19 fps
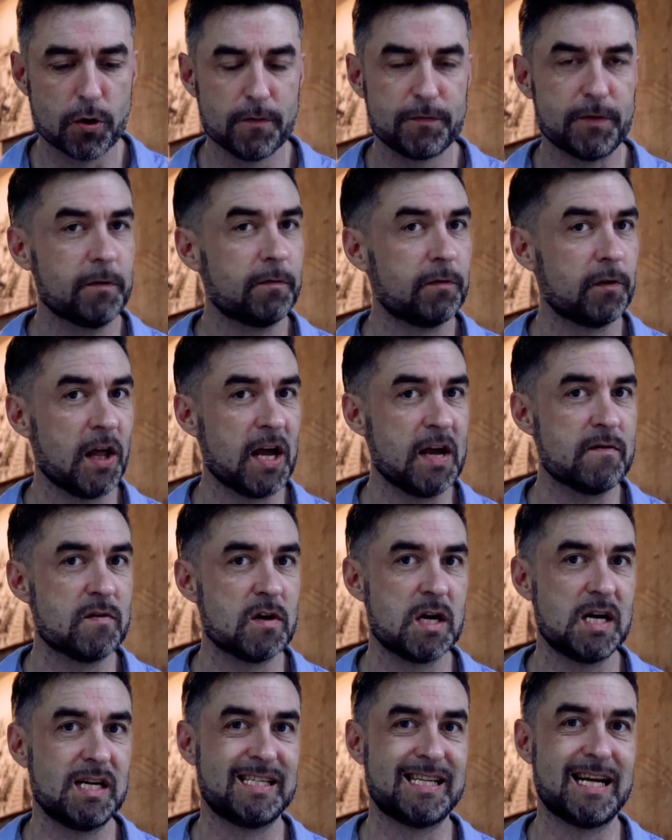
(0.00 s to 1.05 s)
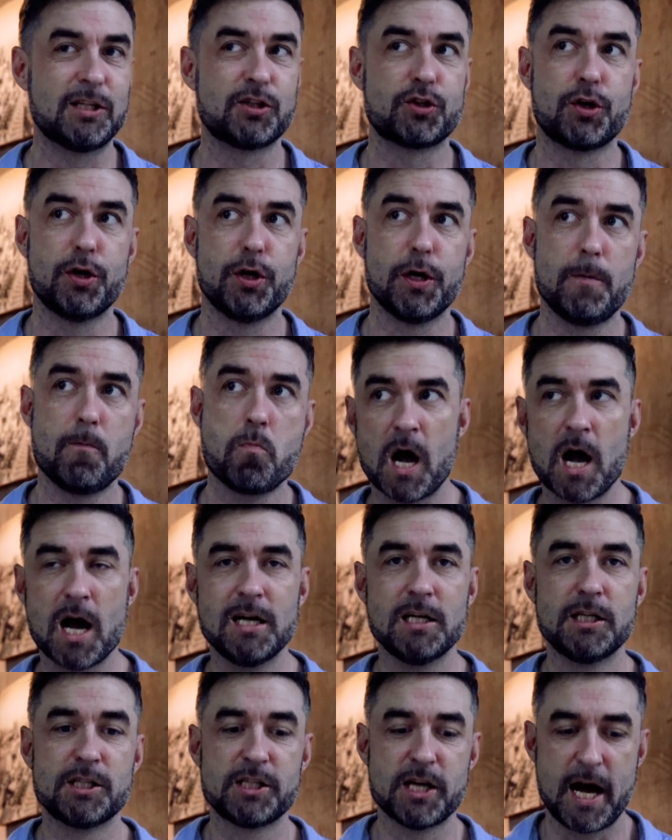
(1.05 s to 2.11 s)
know if the flavor is as good.
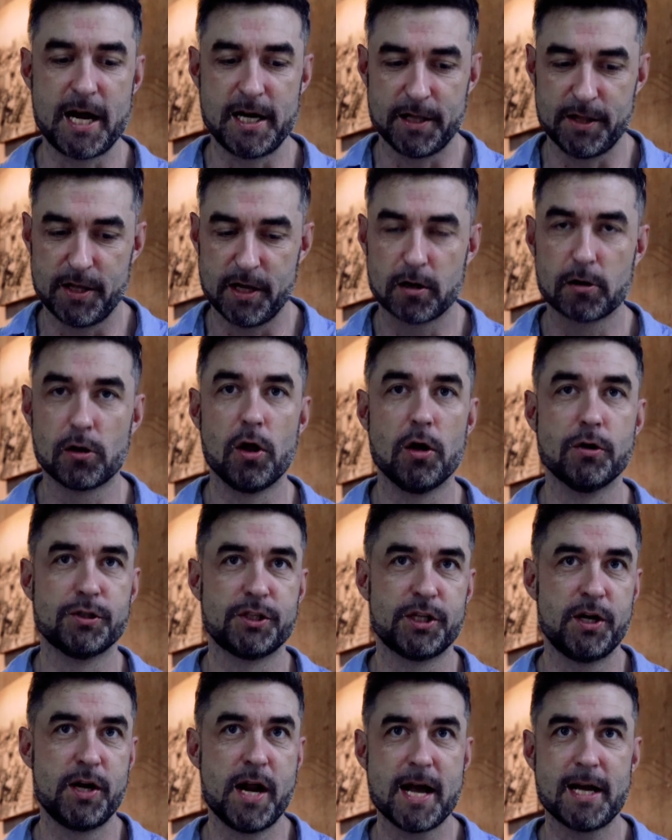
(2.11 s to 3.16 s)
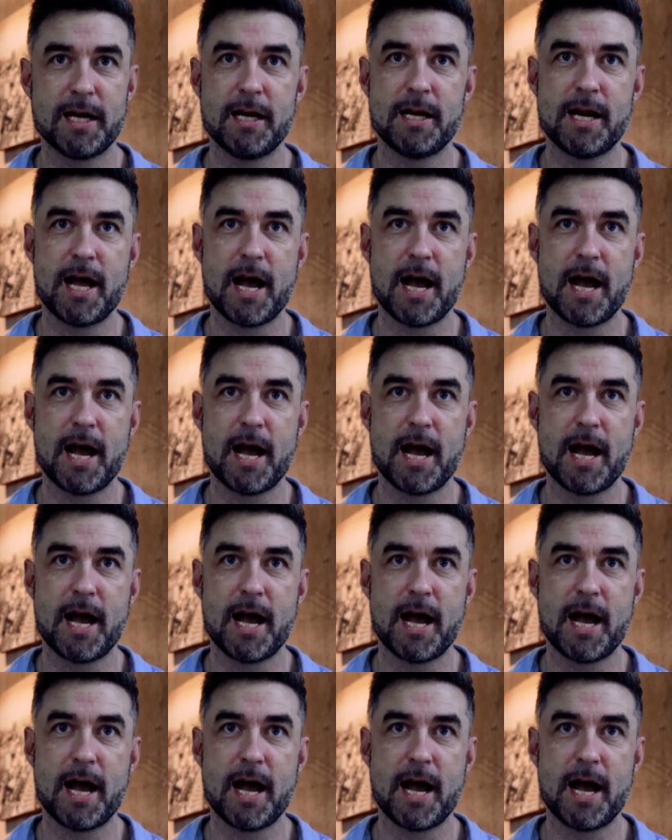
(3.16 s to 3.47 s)
I'm decided. They're close. They're neck and